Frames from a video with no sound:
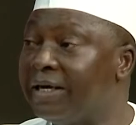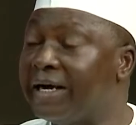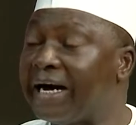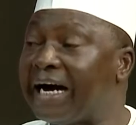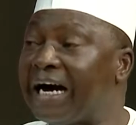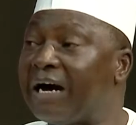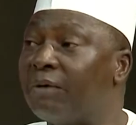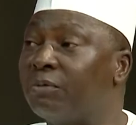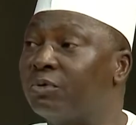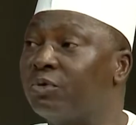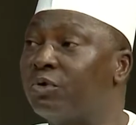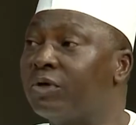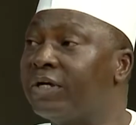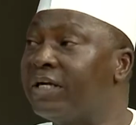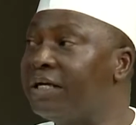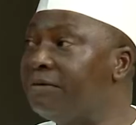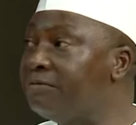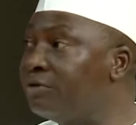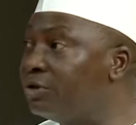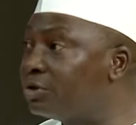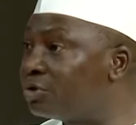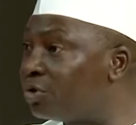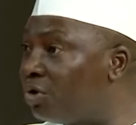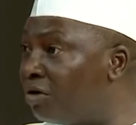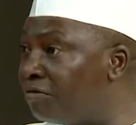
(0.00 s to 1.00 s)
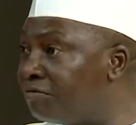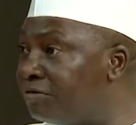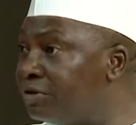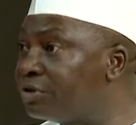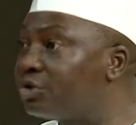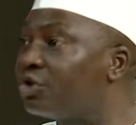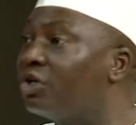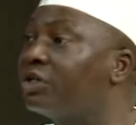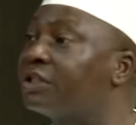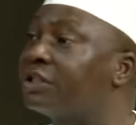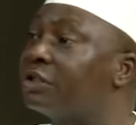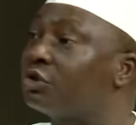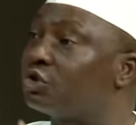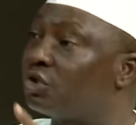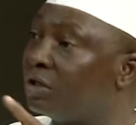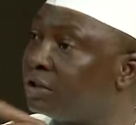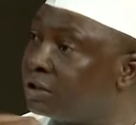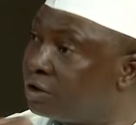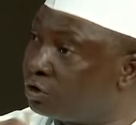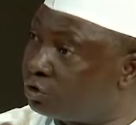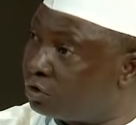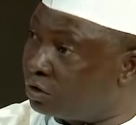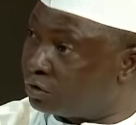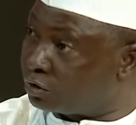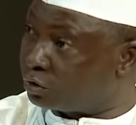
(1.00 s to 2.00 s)
I will not leave this office until
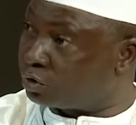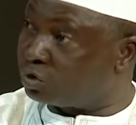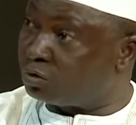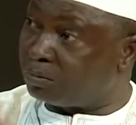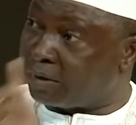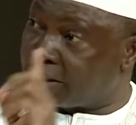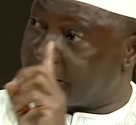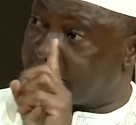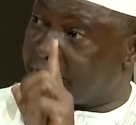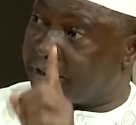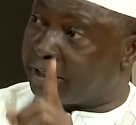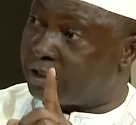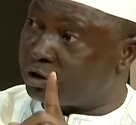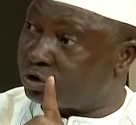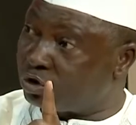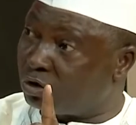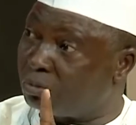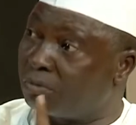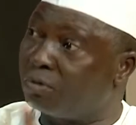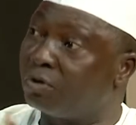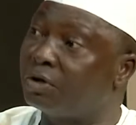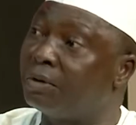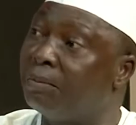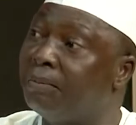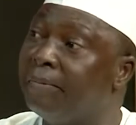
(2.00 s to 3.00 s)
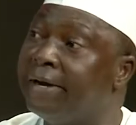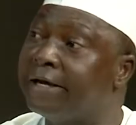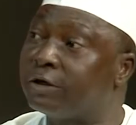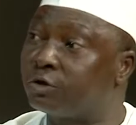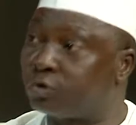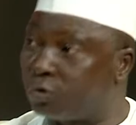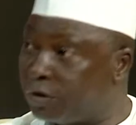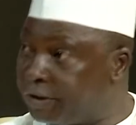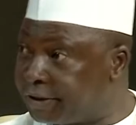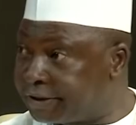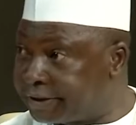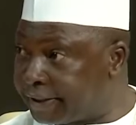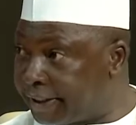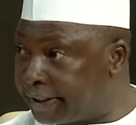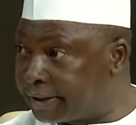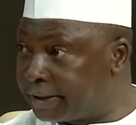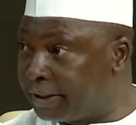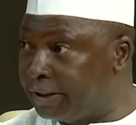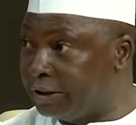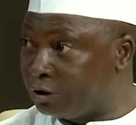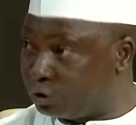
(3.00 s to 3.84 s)
2022 by the grace of God, May 20th,